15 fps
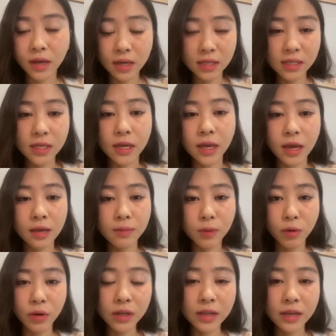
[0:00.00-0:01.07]
escape
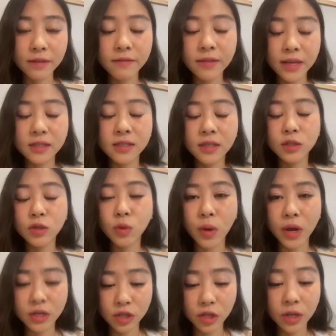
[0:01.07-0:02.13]
or leave that
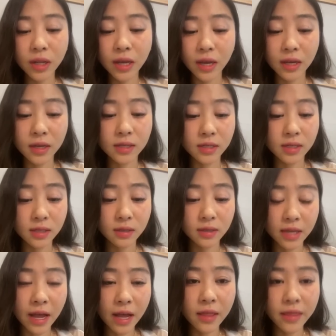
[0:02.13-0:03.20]
situation is
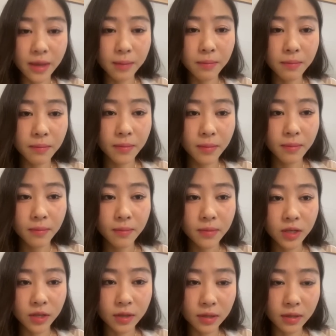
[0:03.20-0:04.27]
tell them
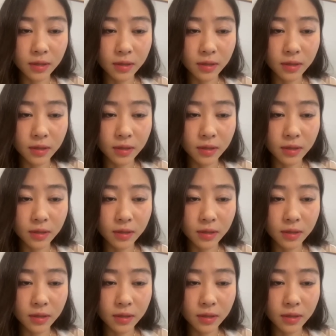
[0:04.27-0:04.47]
just